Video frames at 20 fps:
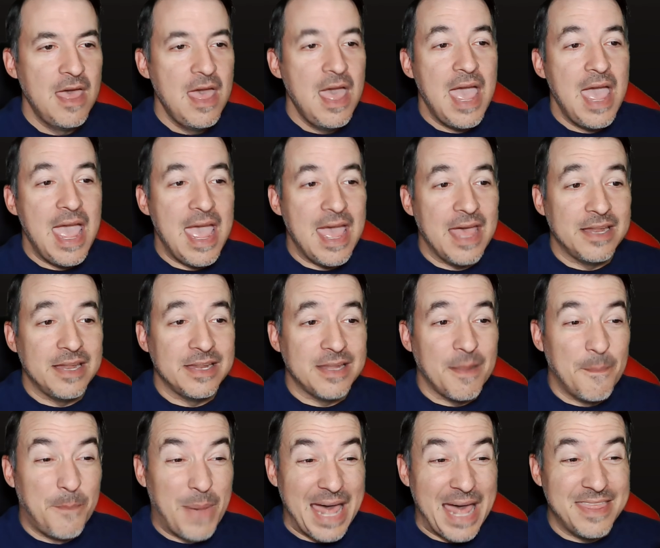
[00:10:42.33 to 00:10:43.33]
And
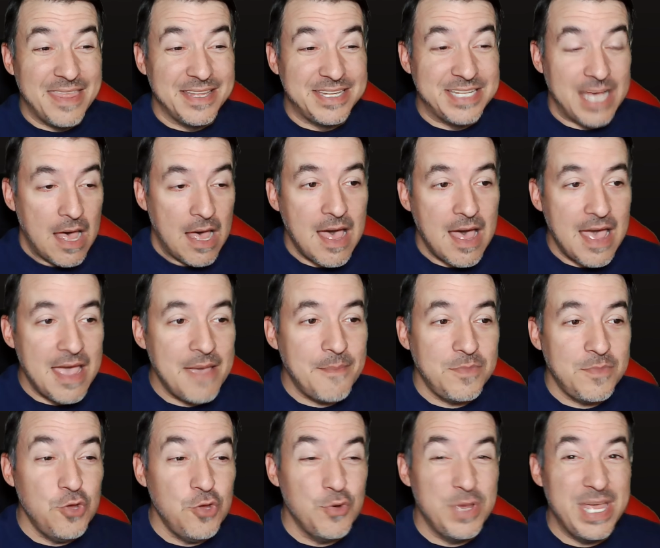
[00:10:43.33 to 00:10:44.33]
by the time
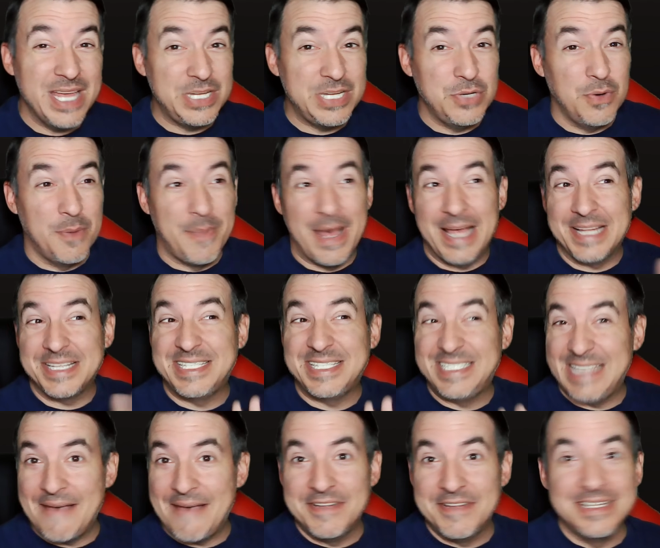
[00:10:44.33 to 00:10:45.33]
you get to about
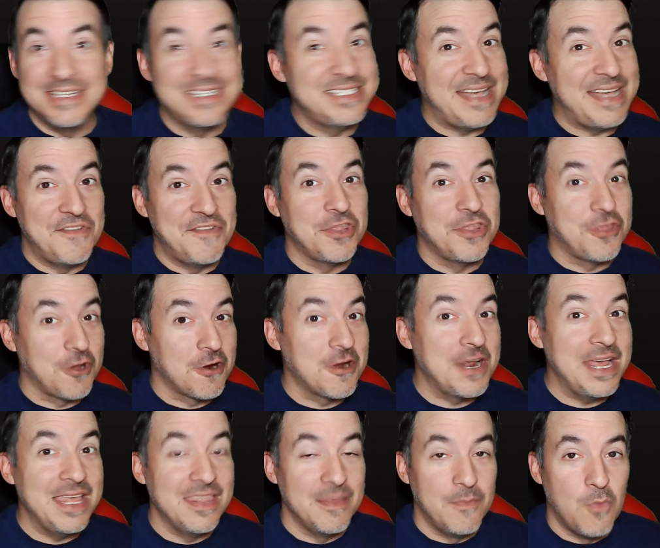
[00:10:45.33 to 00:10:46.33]
7:30
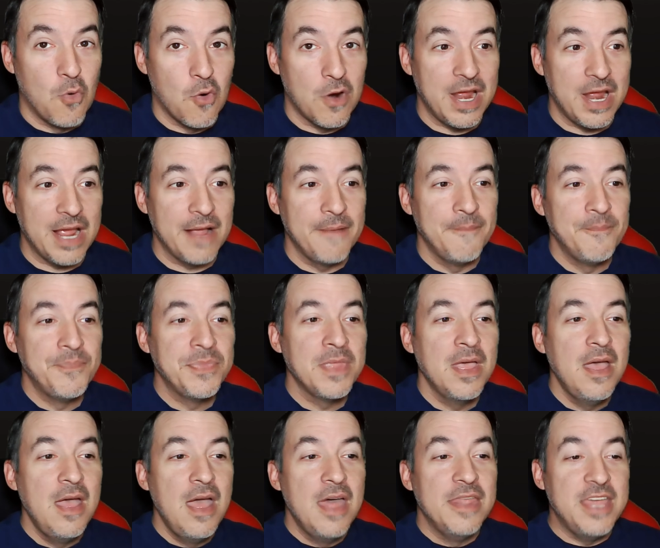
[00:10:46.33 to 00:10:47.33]
in the morning,
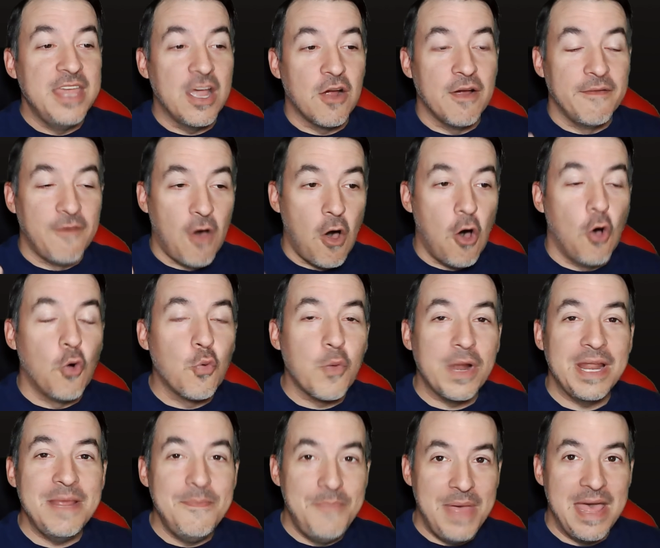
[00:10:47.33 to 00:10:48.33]
there have
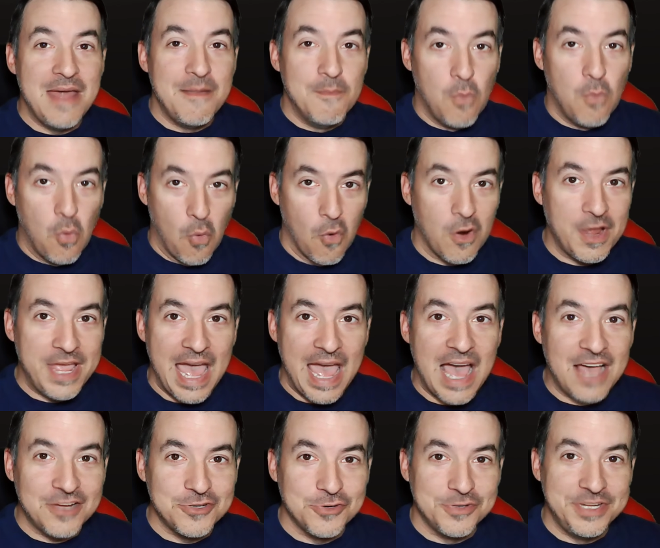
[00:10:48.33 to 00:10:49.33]
already been more
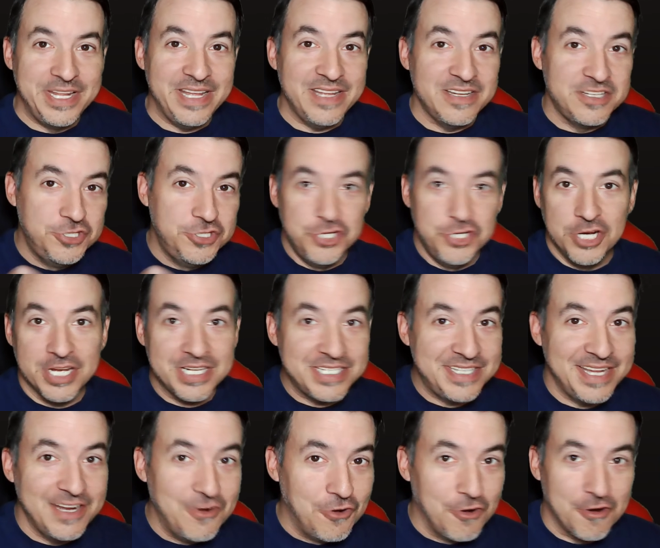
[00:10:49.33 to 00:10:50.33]
casualties just
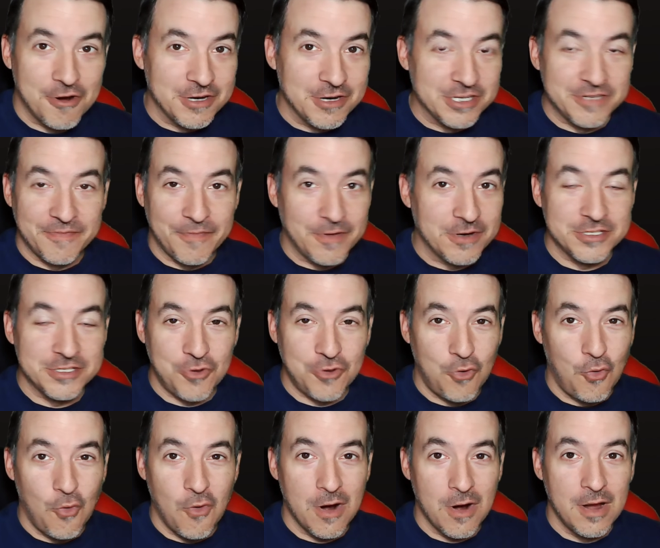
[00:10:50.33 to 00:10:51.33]
in Hooker's First
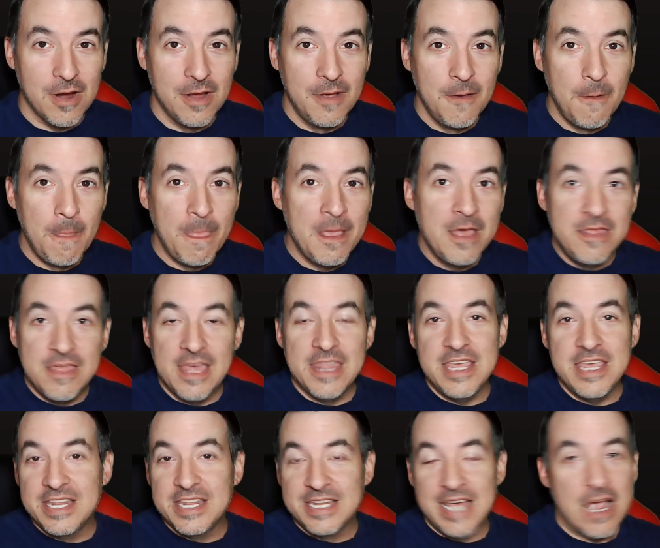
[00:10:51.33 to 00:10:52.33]
Corps than
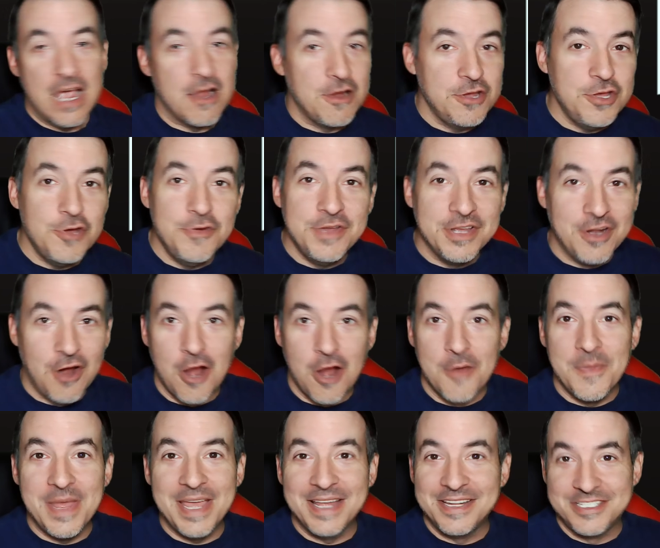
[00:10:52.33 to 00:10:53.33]
the entire Union
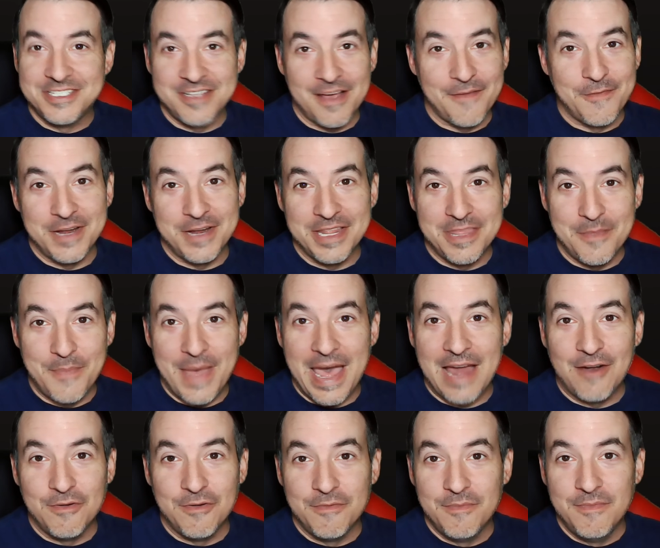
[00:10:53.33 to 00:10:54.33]
Army had suffered at the
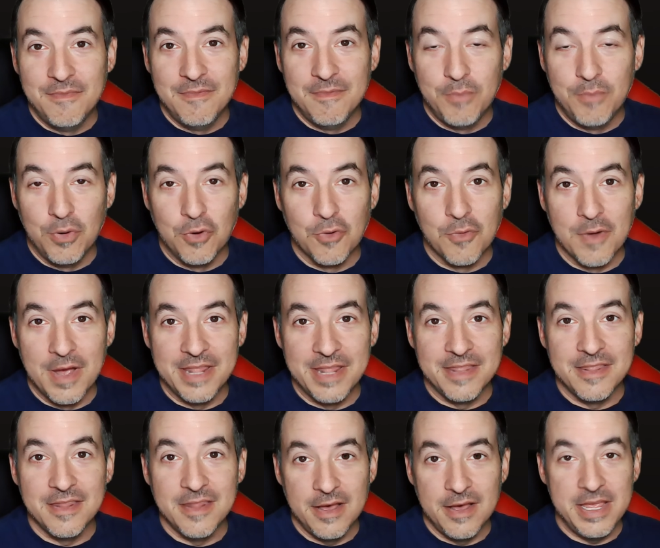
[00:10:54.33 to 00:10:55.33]
Battle of Bull
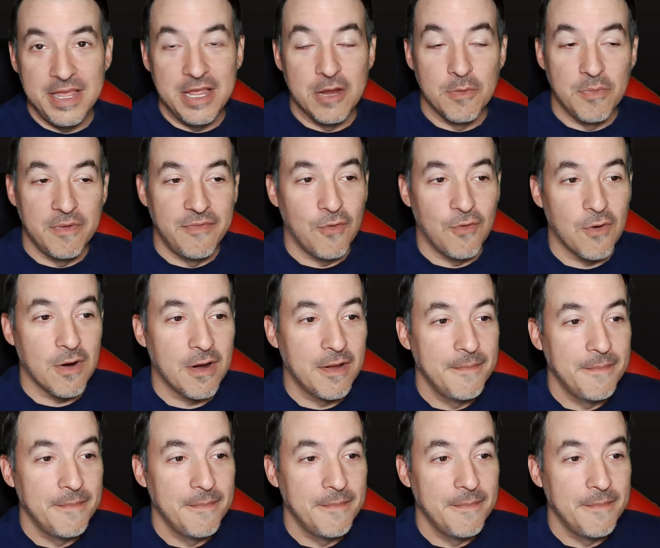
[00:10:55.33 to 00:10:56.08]
Run a year before.